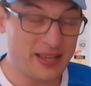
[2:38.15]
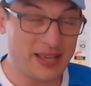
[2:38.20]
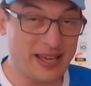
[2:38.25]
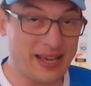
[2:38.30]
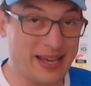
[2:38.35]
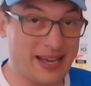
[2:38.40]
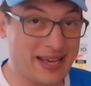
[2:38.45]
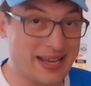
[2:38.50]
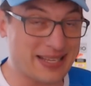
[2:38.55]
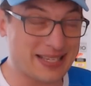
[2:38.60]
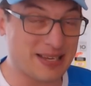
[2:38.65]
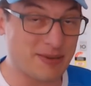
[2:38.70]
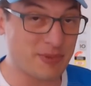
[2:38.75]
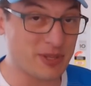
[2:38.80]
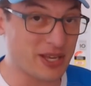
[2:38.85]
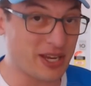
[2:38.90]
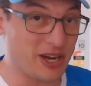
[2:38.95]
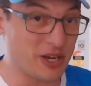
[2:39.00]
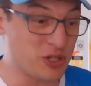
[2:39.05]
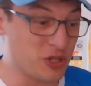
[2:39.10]
Uh, some of the
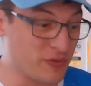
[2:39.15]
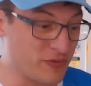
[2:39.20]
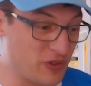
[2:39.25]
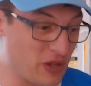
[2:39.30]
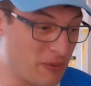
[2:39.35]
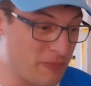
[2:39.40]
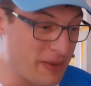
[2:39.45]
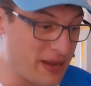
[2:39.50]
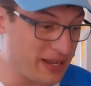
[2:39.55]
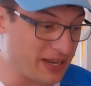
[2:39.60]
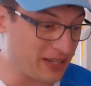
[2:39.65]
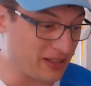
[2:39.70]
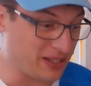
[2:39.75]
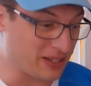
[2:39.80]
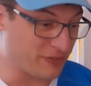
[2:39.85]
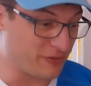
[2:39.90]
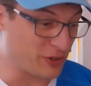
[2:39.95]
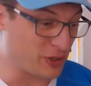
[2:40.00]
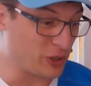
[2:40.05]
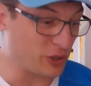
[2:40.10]
guys who've not made it, like
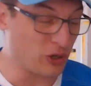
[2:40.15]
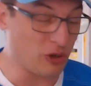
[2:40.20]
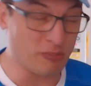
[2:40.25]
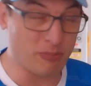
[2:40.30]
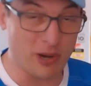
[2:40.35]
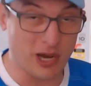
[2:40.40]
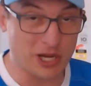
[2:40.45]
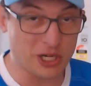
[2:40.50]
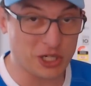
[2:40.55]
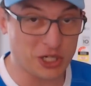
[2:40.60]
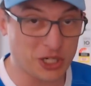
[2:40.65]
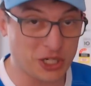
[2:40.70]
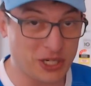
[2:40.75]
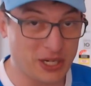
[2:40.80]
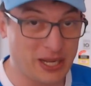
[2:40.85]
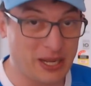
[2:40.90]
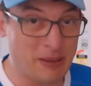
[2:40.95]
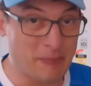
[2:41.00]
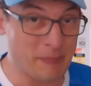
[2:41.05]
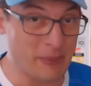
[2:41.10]
Facundo Bosch,
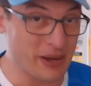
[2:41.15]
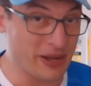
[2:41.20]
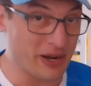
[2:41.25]
but